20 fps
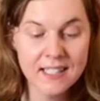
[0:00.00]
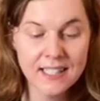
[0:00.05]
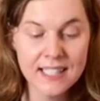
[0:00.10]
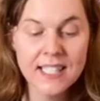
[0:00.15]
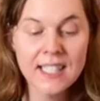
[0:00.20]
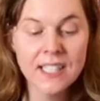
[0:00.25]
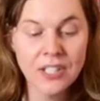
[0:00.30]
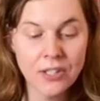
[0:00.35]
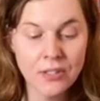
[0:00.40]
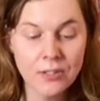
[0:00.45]

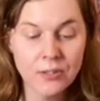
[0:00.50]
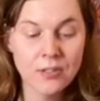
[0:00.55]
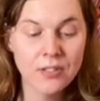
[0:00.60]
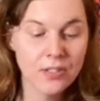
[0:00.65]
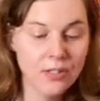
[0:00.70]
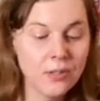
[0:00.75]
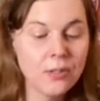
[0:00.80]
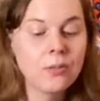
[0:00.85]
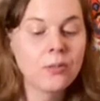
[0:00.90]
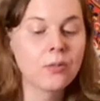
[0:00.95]
leading you
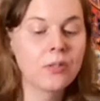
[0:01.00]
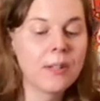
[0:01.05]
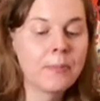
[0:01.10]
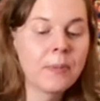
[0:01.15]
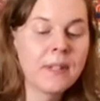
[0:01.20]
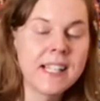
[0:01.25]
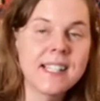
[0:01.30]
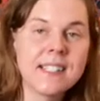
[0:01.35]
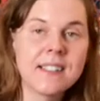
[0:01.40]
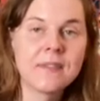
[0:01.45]
to a
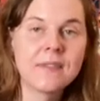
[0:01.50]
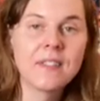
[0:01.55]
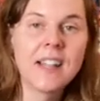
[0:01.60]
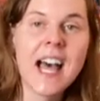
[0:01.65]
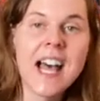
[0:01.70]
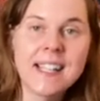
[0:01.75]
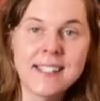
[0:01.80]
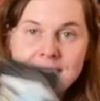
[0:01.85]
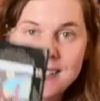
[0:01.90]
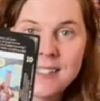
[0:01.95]
place of
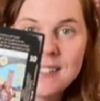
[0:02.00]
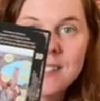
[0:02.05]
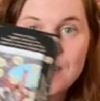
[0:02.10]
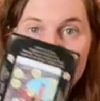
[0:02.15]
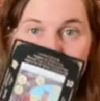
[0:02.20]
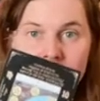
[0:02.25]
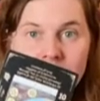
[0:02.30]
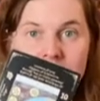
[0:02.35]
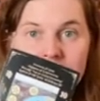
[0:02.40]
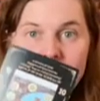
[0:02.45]
lasting
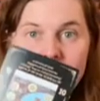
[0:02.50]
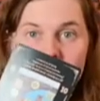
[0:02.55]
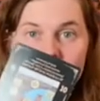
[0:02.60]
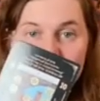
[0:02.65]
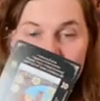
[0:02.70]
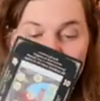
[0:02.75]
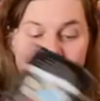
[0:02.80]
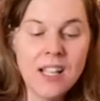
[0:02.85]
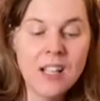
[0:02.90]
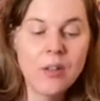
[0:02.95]

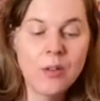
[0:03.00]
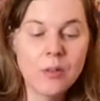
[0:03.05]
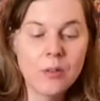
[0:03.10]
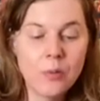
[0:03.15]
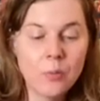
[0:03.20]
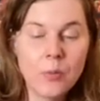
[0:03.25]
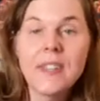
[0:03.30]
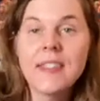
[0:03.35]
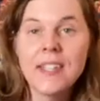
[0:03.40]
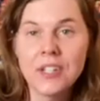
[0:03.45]
stability
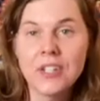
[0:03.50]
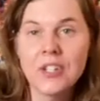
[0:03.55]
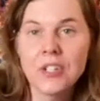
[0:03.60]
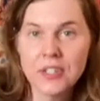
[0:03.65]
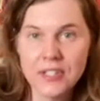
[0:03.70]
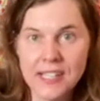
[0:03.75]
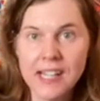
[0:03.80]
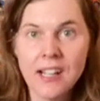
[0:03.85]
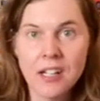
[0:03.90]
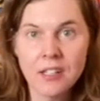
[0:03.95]
within
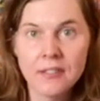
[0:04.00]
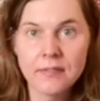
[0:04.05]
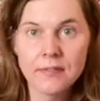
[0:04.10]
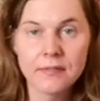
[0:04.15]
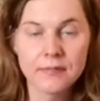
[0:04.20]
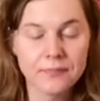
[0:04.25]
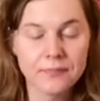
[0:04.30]
yourself.